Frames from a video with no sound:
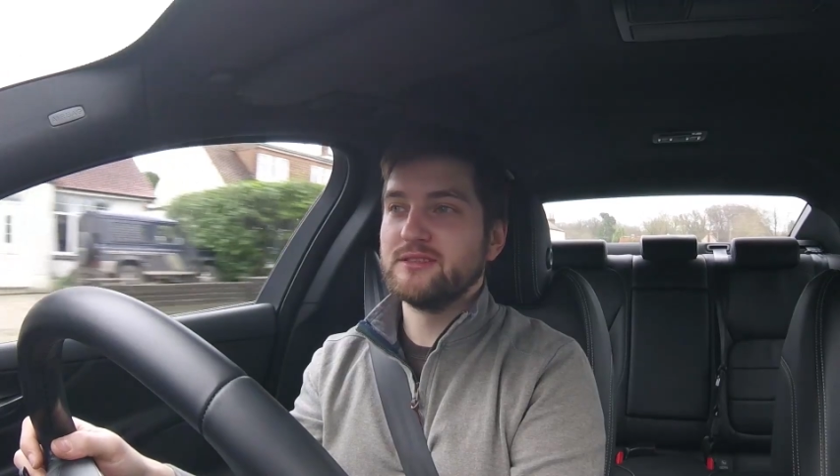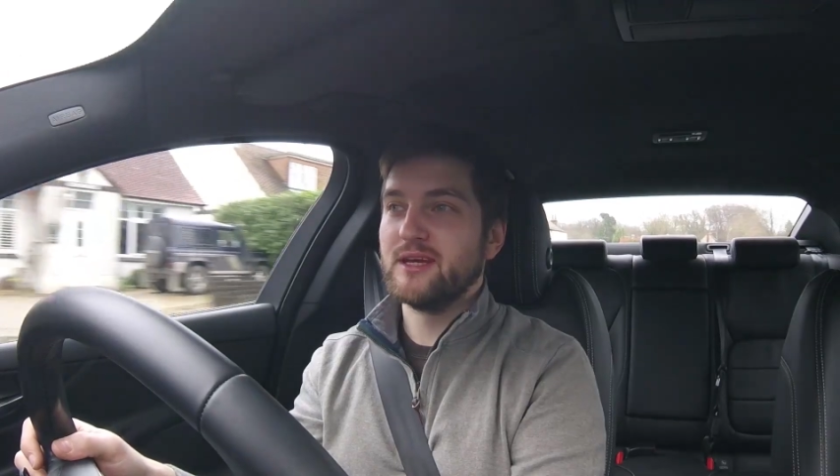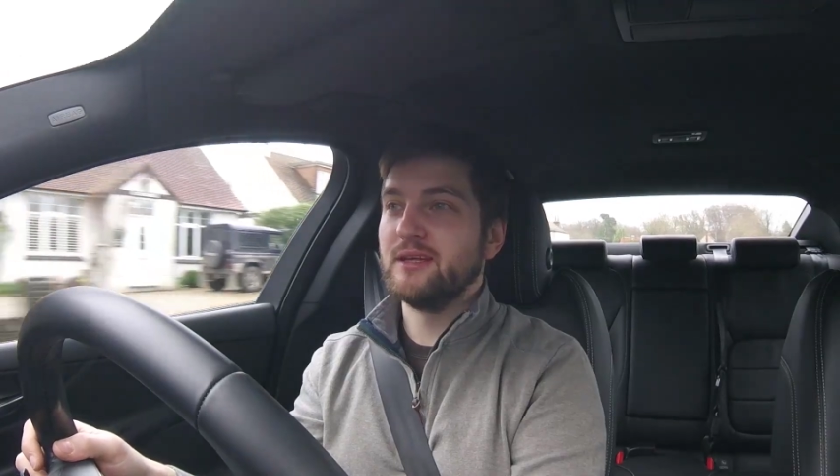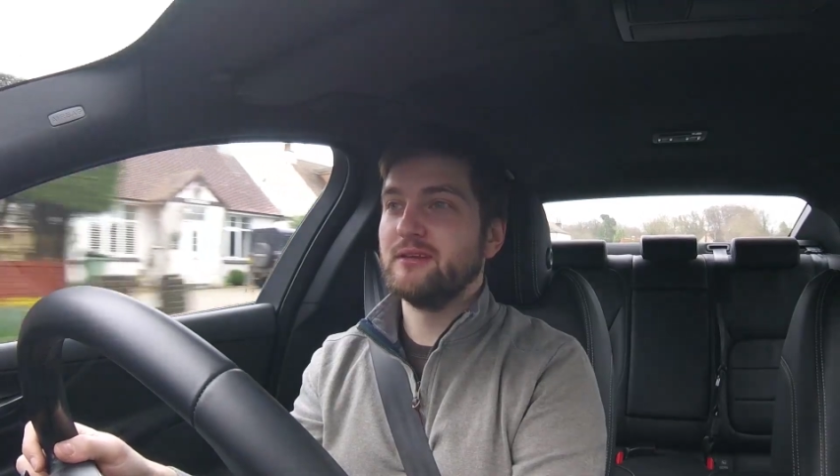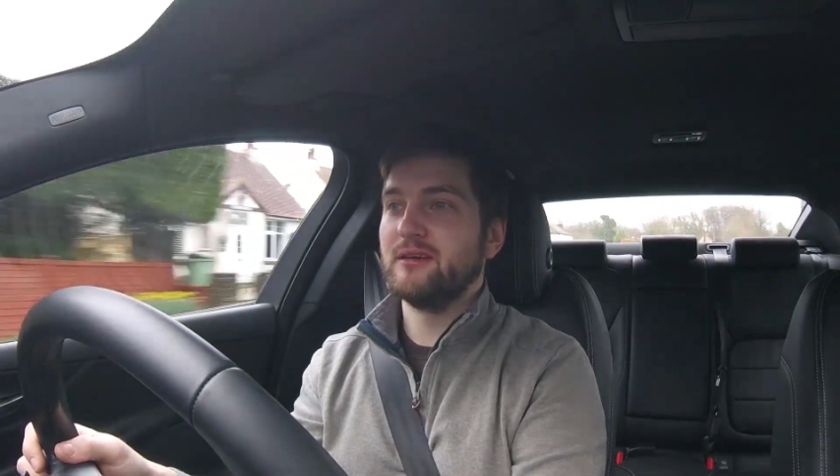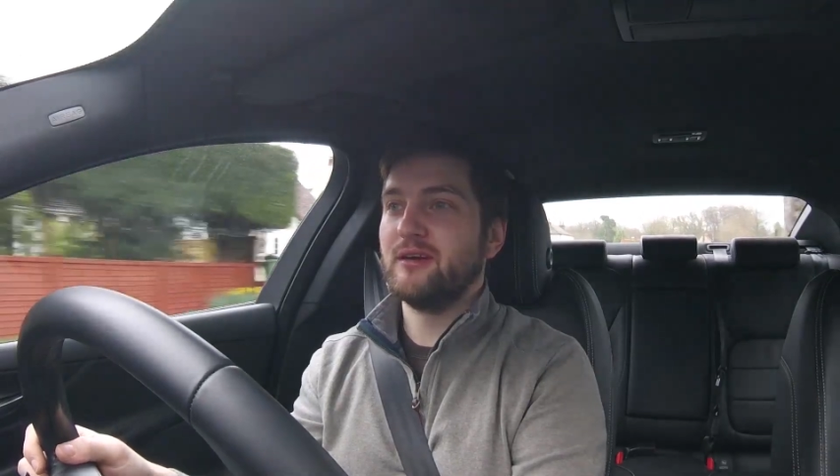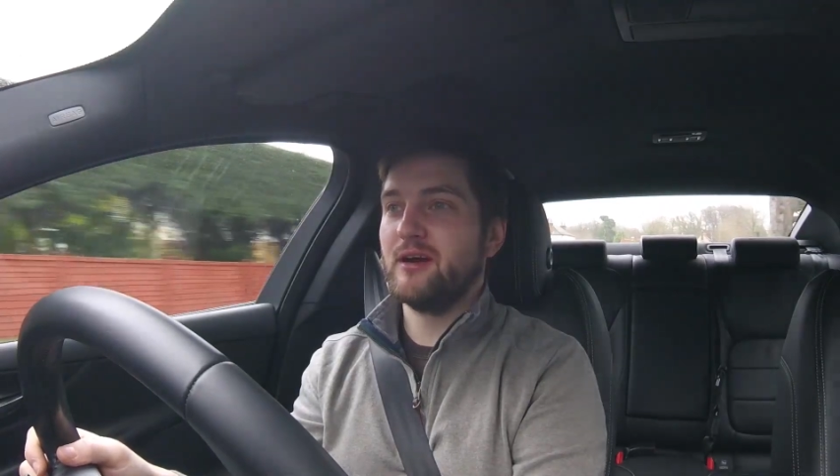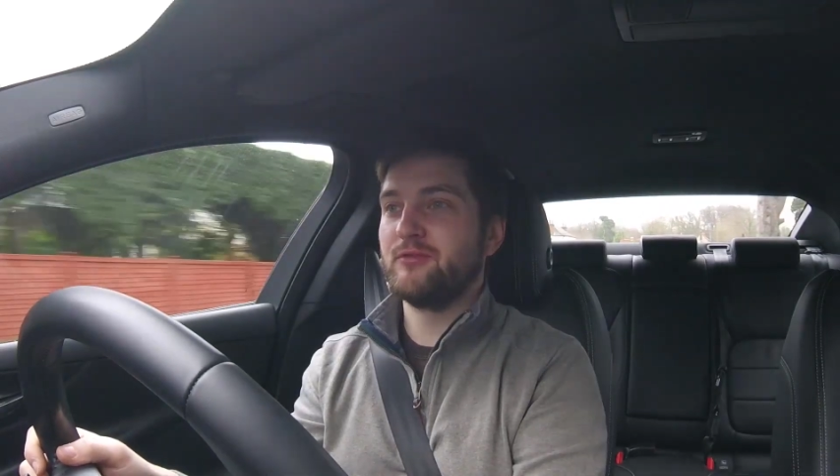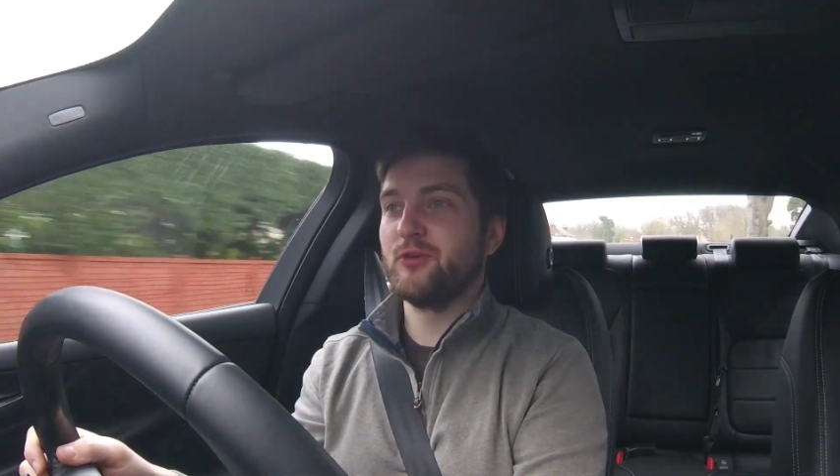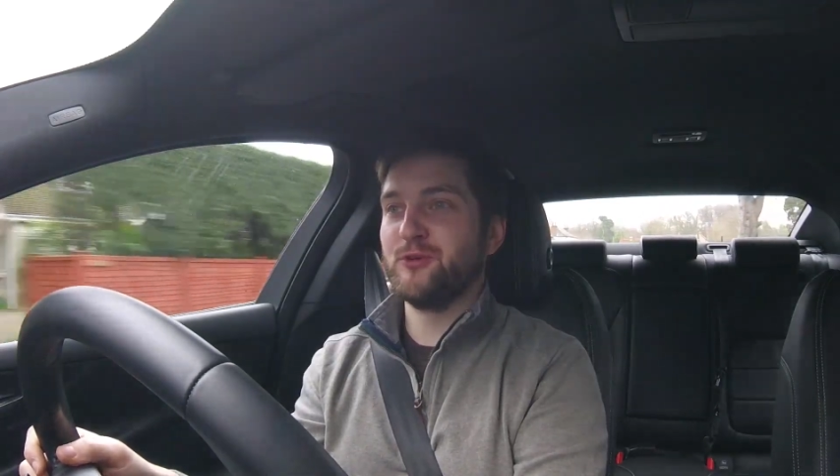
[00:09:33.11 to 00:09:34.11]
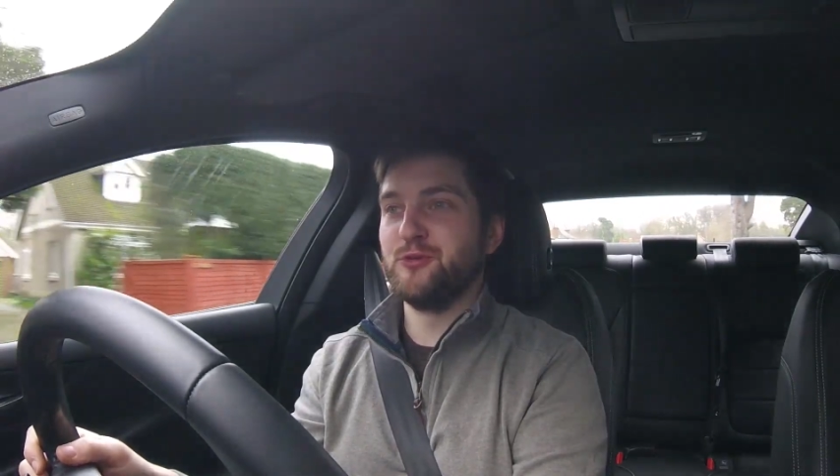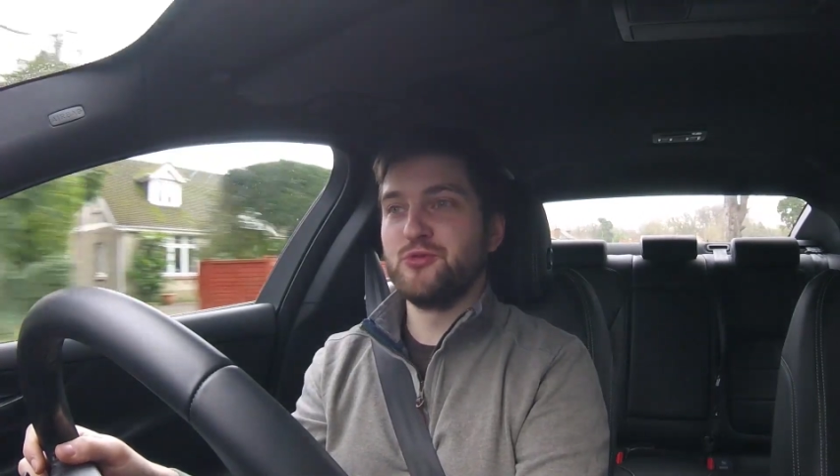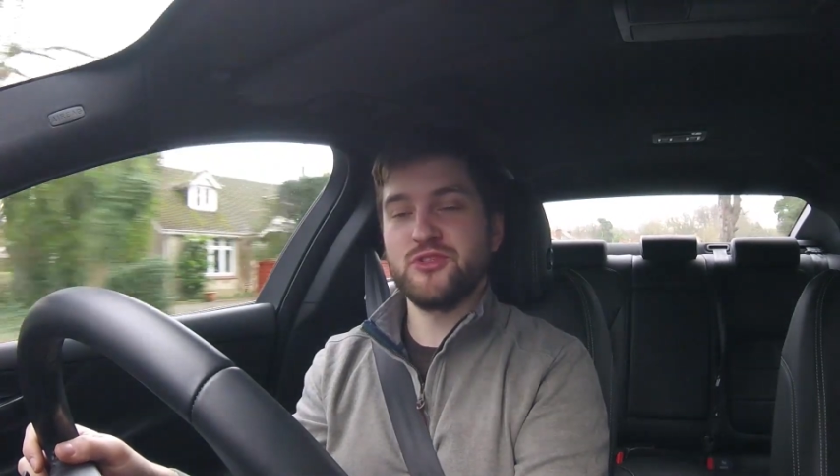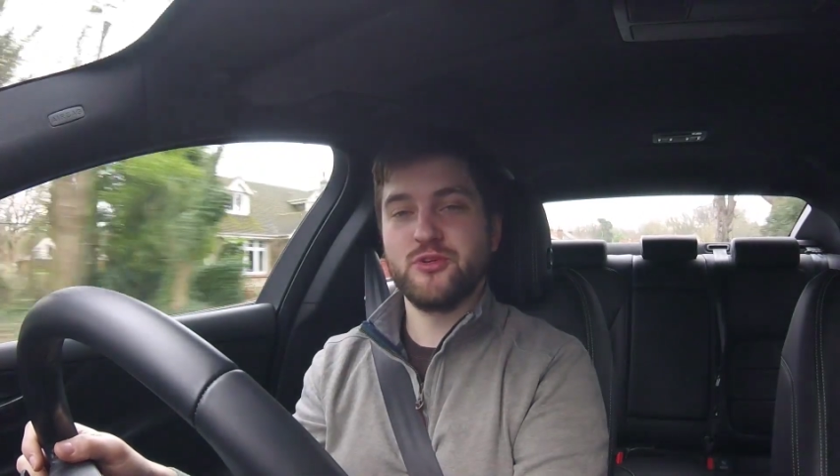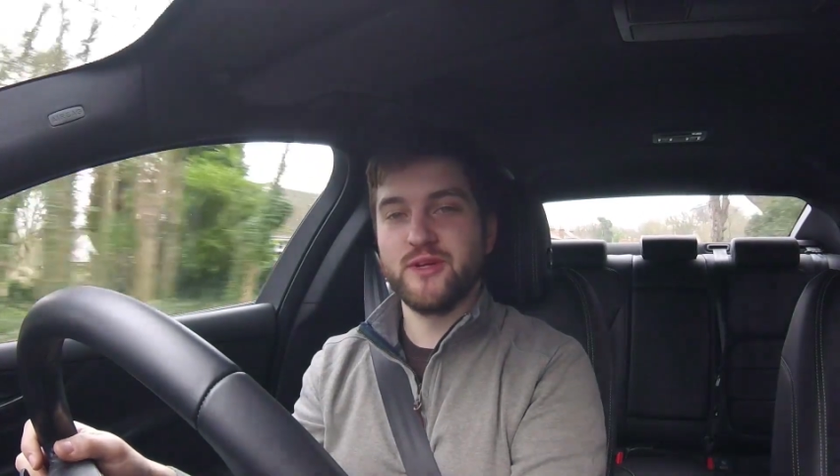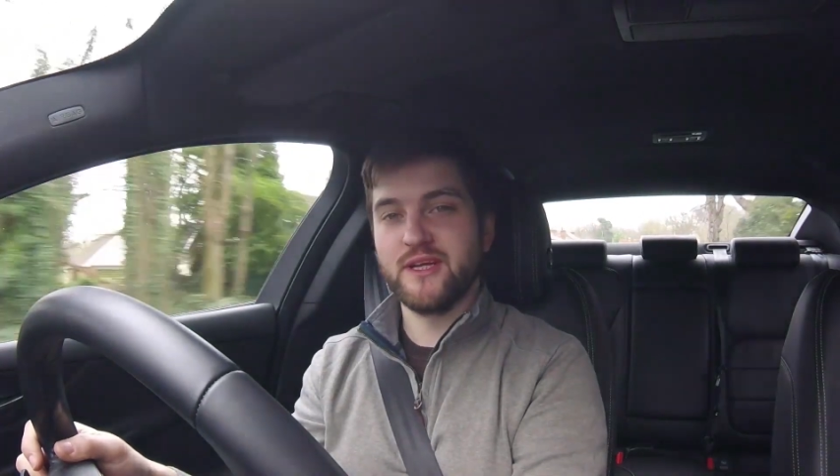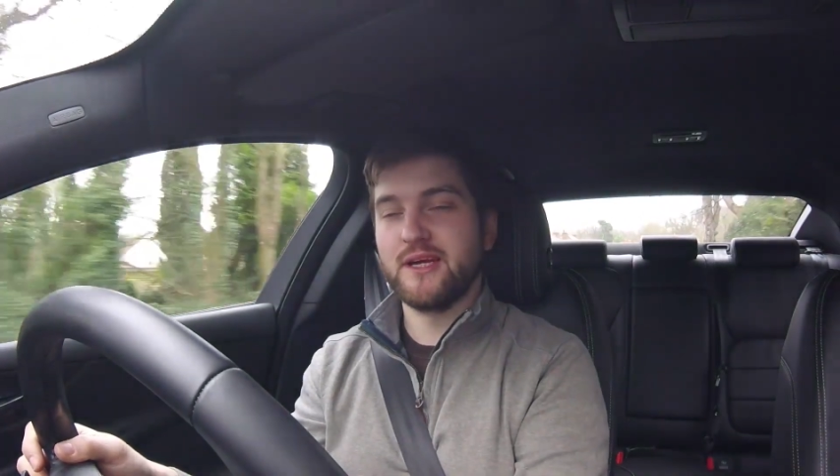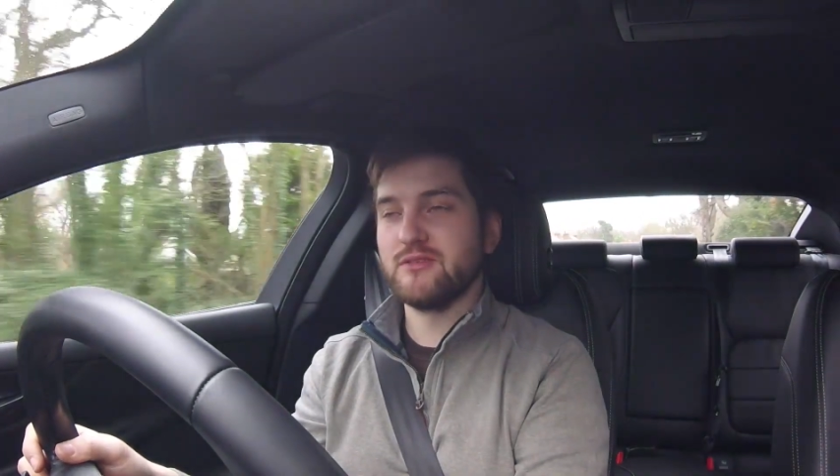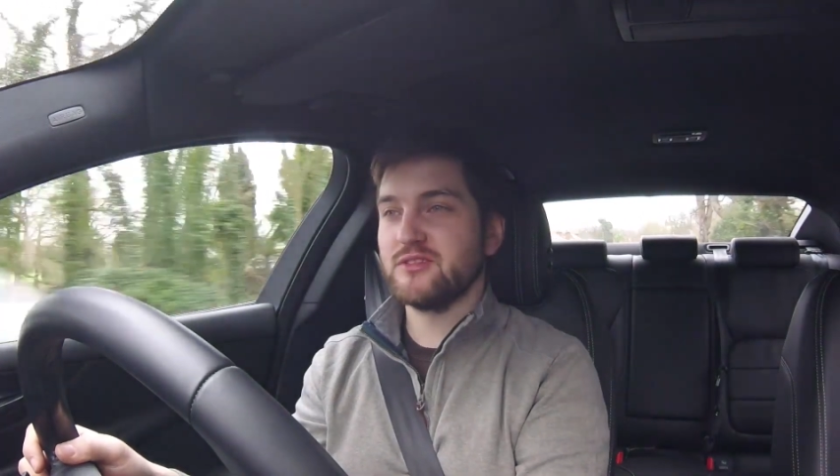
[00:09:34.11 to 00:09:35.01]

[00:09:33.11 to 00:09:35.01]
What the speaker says: say that I've got used to it now,